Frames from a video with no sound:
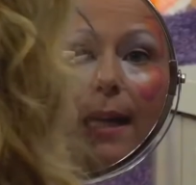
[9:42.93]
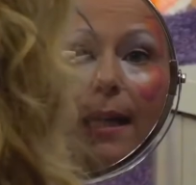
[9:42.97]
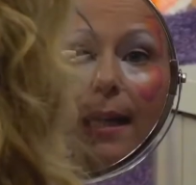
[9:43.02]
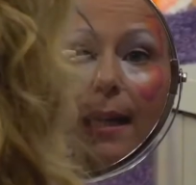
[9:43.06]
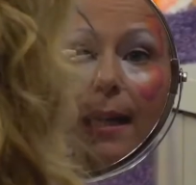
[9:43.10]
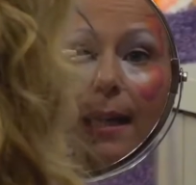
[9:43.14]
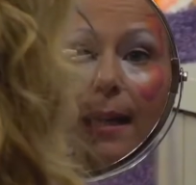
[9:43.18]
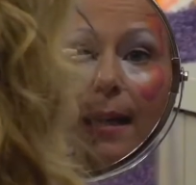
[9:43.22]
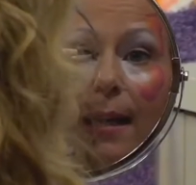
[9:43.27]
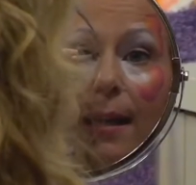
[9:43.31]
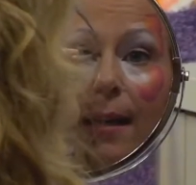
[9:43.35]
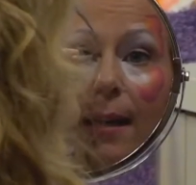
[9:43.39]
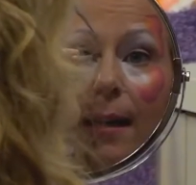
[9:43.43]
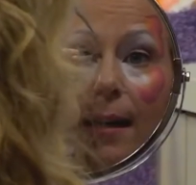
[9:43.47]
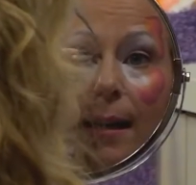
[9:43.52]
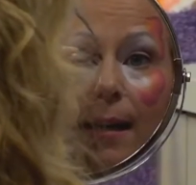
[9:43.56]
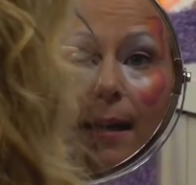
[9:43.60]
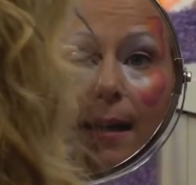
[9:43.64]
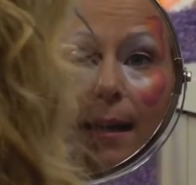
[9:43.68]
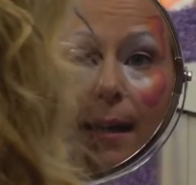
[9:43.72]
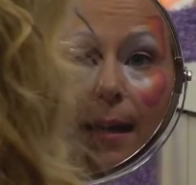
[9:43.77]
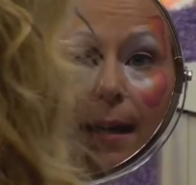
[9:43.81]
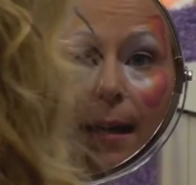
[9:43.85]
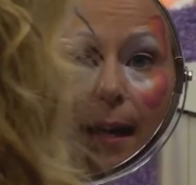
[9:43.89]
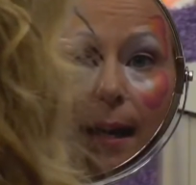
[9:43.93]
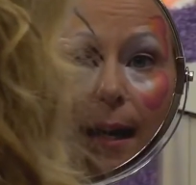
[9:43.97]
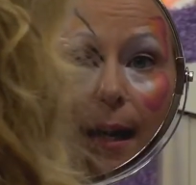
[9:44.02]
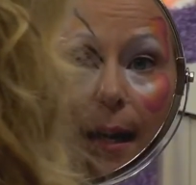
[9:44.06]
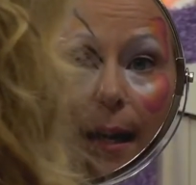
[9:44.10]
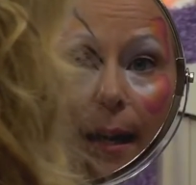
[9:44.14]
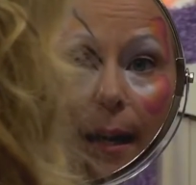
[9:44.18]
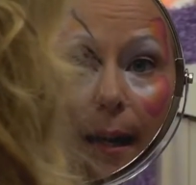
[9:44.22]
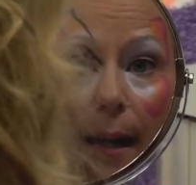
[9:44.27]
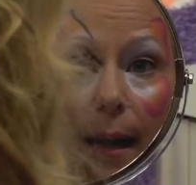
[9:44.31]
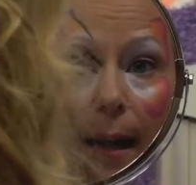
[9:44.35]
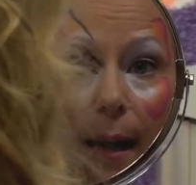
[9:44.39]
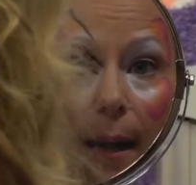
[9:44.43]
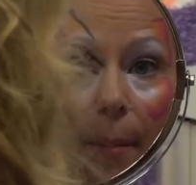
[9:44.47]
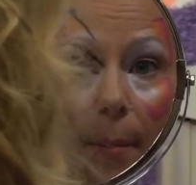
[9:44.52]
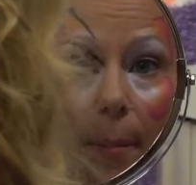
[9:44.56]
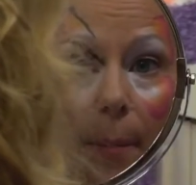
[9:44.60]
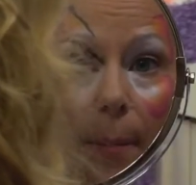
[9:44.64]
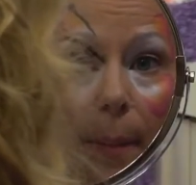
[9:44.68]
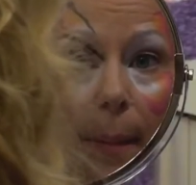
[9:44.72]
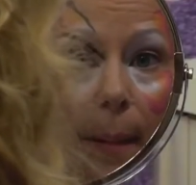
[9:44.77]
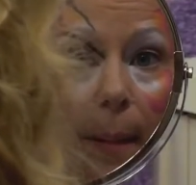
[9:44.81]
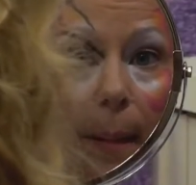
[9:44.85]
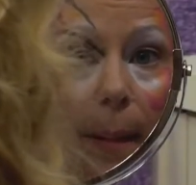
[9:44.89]
here and up
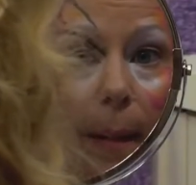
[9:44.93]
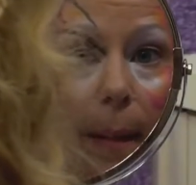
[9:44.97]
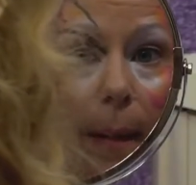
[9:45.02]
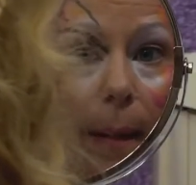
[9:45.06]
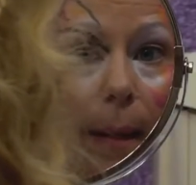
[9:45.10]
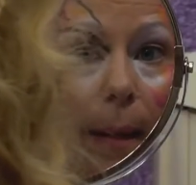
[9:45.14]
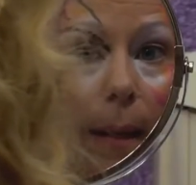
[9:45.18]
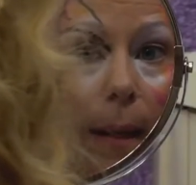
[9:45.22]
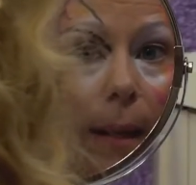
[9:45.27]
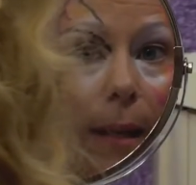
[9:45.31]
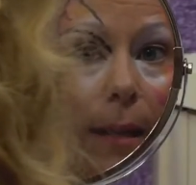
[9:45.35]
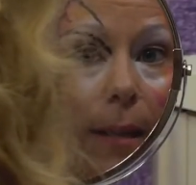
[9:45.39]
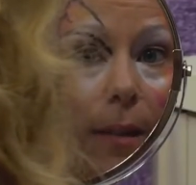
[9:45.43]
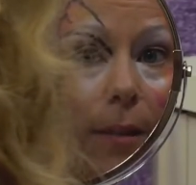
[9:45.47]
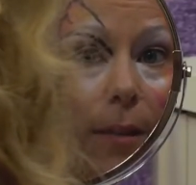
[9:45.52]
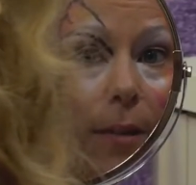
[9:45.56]
and